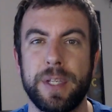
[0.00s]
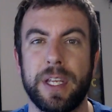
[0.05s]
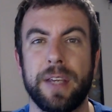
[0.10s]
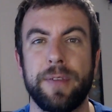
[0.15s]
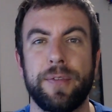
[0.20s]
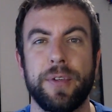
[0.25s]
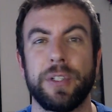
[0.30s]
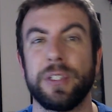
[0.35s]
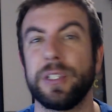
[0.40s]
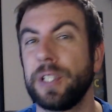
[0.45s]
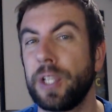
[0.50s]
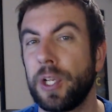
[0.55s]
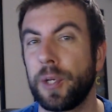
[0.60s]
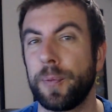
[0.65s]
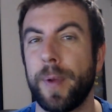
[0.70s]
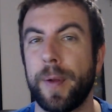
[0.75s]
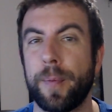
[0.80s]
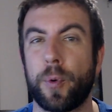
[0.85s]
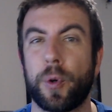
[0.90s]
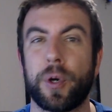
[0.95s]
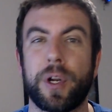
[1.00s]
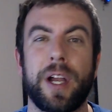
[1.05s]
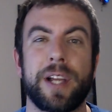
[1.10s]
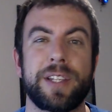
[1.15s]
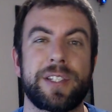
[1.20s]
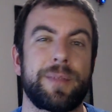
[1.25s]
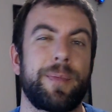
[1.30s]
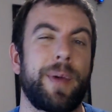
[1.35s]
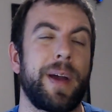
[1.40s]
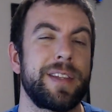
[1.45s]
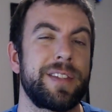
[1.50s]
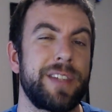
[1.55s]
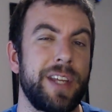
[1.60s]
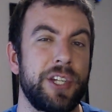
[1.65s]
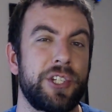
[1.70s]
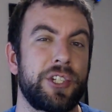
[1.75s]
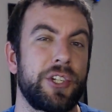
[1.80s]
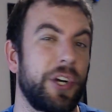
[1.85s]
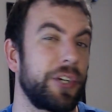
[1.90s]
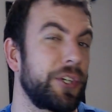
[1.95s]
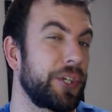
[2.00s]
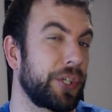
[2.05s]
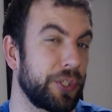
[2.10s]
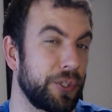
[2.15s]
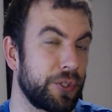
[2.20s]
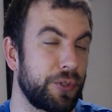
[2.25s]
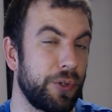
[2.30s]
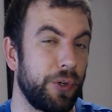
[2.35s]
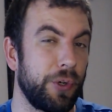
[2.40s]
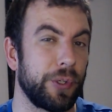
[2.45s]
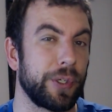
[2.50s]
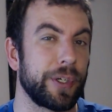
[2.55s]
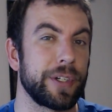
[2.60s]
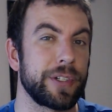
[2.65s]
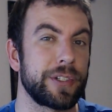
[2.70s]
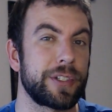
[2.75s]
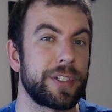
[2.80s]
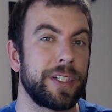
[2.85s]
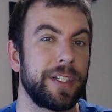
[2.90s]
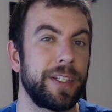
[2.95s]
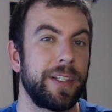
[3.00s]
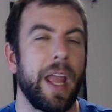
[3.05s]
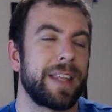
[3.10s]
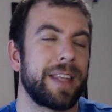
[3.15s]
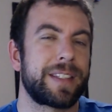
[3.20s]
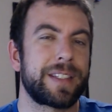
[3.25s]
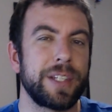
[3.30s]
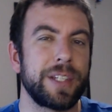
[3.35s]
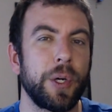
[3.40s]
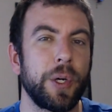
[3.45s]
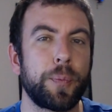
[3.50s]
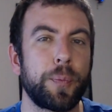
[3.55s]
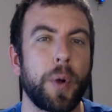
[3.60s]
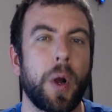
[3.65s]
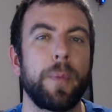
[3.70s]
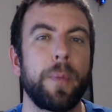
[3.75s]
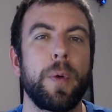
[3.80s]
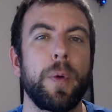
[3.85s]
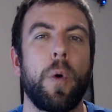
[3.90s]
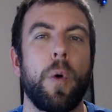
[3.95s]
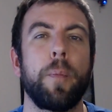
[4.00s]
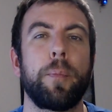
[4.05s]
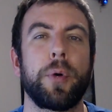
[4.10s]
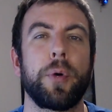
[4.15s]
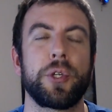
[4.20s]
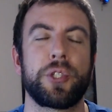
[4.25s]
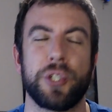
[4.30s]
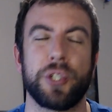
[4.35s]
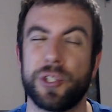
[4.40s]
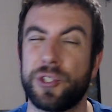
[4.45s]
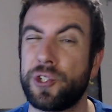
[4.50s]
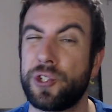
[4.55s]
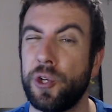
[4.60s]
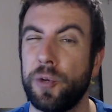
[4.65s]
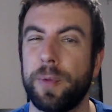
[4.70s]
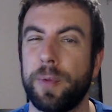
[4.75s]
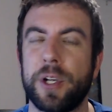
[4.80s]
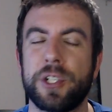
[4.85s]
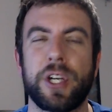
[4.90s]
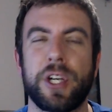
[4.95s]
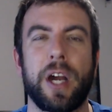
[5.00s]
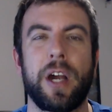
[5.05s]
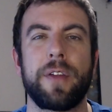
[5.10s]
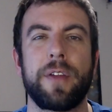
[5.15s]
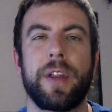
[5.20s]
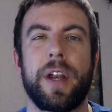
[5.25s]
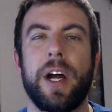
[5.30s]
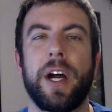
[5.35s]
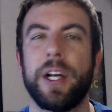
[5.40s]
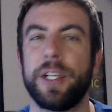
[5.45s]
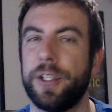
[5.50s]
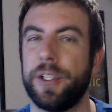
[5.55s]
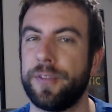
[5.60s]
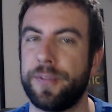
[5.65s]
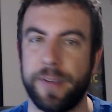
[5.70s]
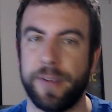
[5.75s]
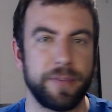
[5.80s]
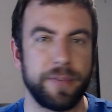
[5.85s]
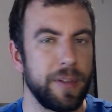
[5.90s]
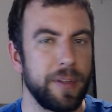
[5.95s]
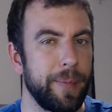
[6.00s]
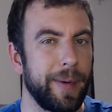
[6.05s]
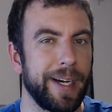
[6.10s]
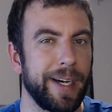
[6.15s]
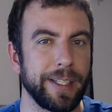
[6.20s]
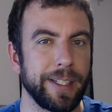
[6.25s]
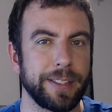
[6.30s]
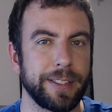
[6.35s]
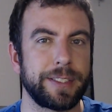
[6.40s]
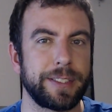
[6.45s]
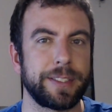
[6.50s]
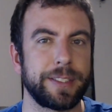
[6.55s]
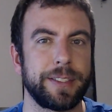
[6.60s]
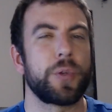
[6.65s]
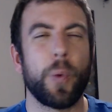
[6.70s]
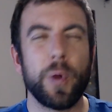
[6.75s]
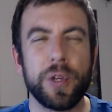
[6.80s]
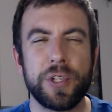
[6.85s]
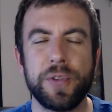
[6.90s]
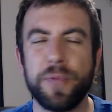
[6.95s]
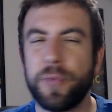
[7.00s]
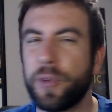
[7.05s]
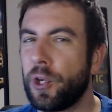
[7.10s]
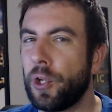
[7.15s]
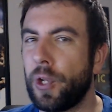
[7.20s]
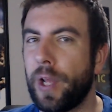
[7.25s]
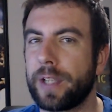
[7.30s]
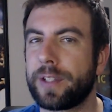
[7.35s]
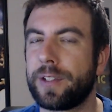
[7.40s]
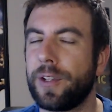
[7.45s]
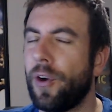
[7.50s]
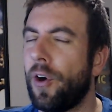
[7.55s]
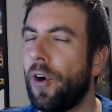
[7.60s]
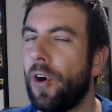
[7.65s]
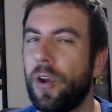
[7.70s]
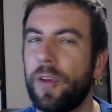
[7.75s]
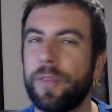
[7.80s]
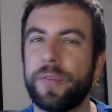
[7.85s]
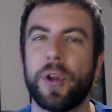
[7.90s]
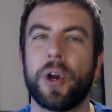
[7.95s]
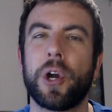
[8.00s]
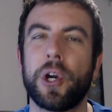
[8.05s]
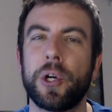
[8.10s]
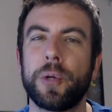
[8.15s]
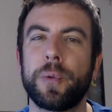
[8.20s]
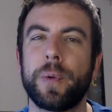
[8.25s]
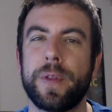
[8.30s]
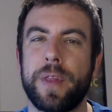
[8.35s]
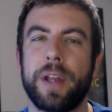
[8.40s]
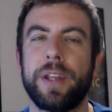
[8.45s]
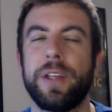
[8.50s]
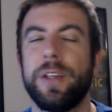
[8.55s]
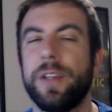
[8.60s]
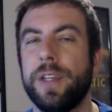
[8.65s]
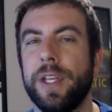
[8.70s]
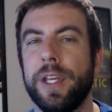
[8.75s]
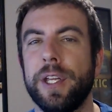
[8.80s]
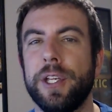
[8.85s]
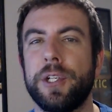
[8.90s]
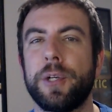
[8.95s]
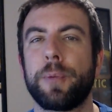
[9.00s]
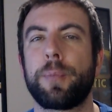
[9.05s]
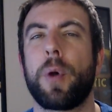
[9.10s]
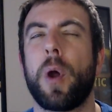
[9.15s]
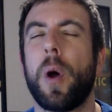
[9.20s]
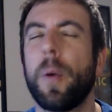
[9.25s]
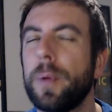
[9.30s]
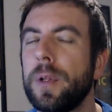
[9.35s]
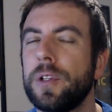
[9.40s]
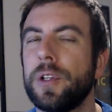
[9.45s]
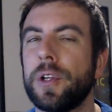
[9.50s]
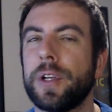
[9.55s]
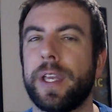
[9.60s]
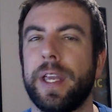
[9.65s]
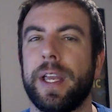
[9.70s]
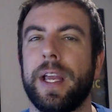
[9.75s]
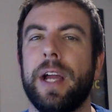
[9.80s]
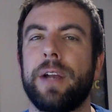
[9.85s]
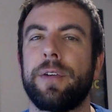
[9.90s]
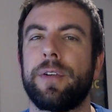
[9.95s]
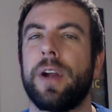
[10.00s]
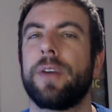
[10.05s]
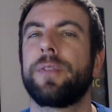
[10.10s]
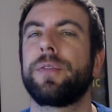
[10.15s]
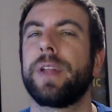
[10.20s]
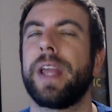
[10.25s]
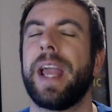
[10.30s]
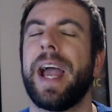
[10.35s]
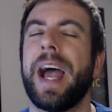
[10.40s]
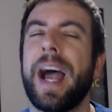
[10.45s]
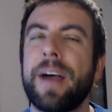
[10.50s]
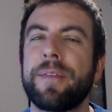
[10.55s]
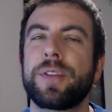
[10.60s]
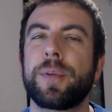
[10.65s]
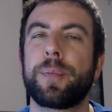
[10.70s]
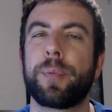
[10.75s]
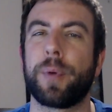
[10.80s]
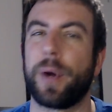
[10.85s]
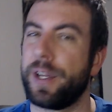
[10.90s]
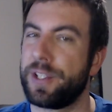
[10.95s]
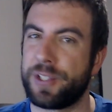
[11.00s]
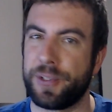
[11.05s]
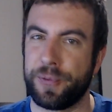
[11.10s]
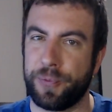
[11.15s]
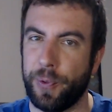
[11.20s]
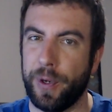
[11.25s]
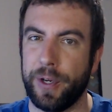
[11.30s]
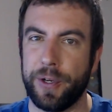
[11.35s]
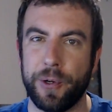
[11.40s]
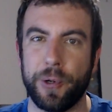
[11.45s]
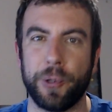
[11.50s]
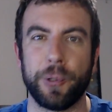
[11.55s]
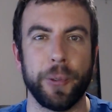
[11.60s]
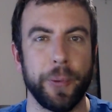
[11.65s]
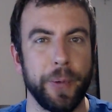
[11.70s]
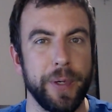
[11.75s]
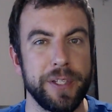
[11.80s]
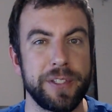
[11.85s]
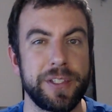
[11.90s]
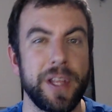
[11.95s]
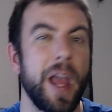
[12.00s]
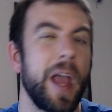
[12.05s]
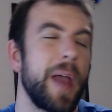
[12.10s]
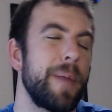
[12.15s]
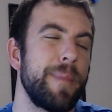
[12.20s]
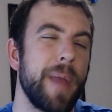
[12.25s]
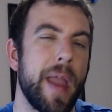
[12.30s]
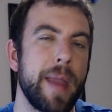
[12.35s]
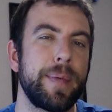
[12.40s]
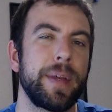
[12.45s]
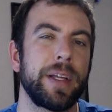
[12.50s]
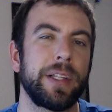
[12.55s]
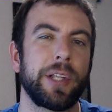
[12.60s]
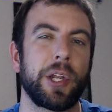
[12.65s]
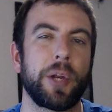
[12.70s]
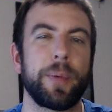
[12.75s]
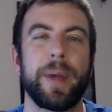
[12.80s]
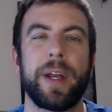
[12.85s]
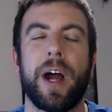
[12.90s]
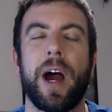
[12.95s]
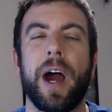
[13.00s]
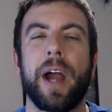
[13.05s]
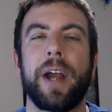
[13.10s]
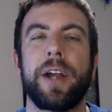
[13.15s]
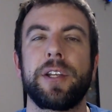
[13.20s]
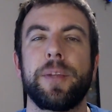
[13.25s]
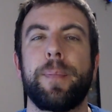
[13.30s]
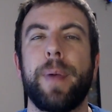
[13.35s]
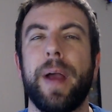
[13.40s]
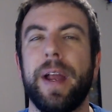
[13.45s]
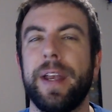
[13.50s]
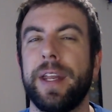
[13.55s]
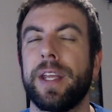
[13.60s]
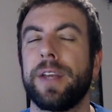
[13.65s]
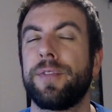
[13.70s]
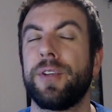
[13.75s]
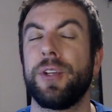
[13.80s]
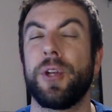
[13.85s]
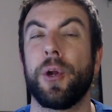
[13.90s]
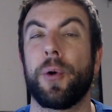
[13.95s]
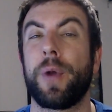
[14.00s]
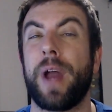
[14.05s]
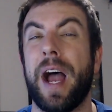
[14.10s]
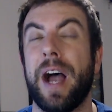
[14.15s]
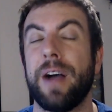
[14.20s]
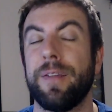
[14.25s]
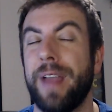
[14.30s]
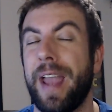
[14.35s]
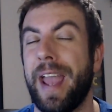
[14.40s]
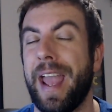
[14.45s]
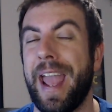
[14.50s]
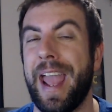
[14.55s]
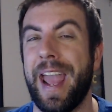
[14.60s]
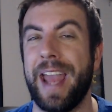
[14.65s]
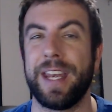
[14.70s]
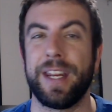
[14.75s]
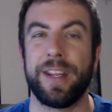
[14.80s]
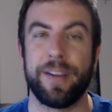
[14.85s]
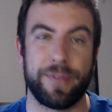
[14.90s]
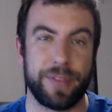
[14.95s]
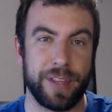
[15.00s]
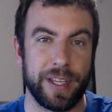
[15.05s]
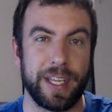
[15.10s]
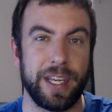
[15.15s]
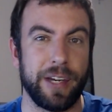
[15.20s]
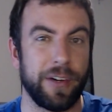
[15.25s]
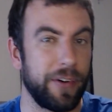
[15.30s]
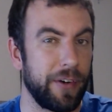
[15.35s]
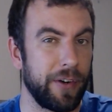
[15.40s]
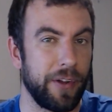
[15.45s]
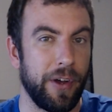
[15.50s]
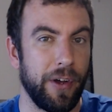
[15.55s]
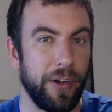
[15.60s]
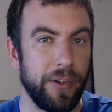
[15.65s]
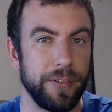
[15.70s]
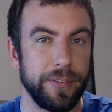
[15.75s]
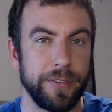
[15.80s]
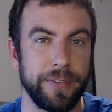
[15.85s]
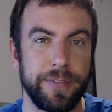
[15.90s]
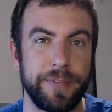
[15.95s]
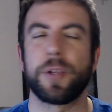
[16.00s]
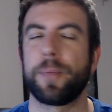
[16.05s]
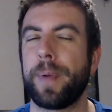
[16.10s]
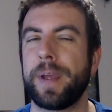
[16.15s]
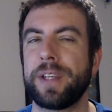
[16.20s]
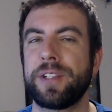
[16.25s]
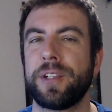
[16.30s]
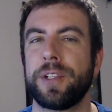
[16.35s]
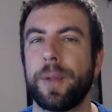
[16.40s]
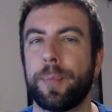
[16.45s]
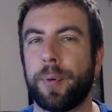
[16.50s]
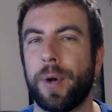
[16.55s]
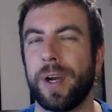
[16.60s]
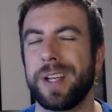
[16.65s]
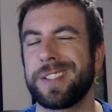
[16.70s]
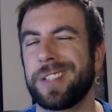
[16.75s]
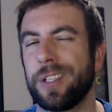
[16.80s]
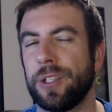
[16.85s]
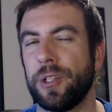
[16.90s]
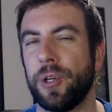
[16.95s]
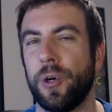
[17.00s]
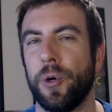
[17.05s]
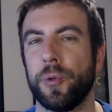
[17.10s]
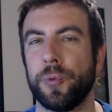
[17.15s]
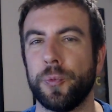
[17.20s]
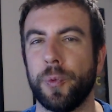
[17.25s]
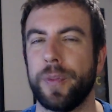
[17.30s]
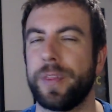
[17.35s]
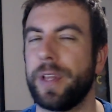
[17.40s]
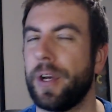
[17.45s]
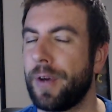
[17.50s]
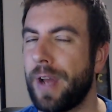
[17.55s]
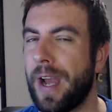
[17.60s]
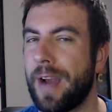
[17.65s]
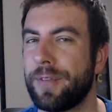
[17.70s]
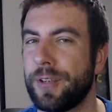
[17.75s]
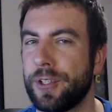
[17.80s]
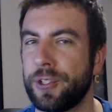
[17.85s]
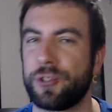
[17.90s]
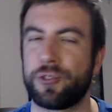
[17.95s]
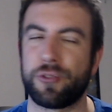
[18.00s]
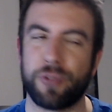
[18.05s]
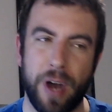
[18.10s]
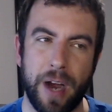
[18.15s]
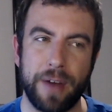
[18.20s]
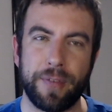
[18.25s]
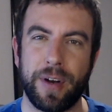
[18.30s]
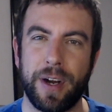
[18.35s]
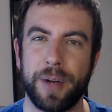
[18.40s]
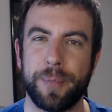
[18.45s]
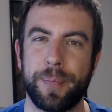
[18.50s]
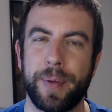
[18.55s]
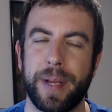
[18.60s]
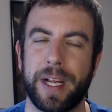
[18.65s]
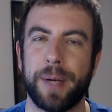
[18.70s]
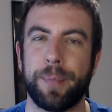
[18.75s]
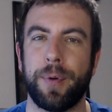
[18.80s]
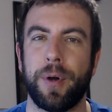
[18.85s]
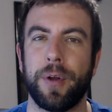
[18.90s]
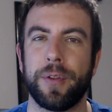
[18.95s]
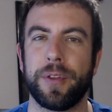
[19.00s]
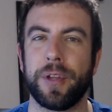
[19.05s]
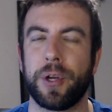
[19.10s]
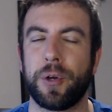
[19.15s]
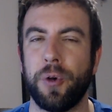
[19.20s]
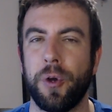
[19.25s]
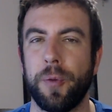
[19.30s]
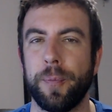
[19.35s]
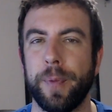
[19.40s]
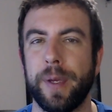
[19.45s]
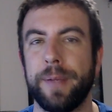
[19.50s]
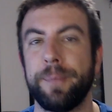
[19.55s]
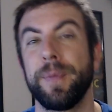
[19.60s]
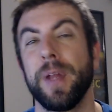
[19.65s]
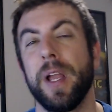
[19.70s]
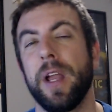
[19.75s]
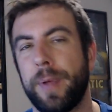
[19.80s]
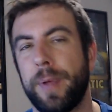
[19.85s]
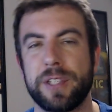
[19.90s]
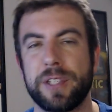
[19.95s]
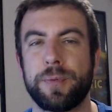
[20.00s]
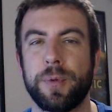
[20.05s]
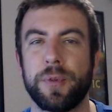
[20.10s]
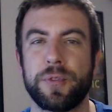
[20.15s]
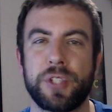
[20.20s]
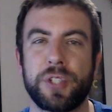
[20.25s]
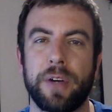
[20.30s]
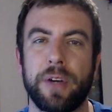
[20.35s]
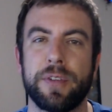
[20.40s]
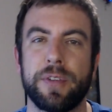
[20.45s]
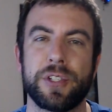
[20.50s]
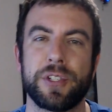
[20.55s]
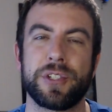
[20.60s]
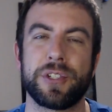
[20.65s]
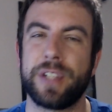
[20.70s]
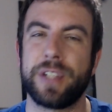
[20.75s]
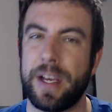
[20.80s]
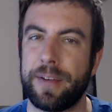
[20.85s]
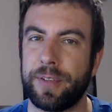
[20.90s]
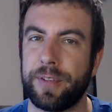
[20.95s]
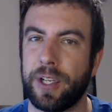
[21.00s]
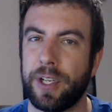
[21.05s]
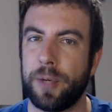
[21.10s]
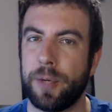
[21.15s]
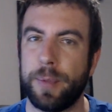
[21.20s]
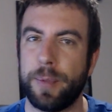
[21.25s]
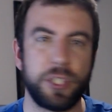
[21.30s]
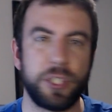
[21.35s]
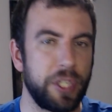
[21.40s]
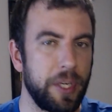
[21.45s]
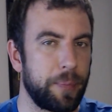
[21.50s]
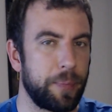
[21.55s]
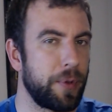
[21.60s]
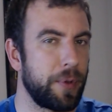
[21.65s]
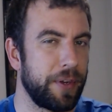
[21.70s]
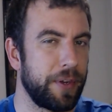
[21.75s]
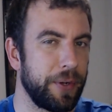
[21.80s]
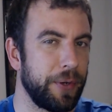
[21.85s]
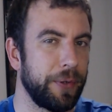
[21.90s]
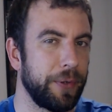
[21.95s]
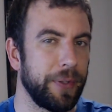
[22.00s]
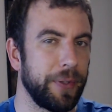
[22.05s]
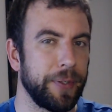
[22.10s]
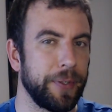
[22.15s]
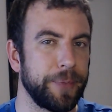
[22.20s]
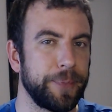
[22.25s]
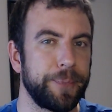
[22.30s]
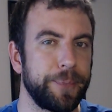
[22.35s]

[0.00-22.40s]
to give you a little bit more customization on your controllers, it still probably won't push you too much higher than 150 bucks. So once you've collected all of the hardware that you need, you're probably looking at roughly half the price of what Nolo is, maybe a little bit higher depending if you don't have any of the gear at all. So based on the price alone, without having to drive around and pick up all the equipment, PS Move Service is definitely going to be cheaper than Nolo.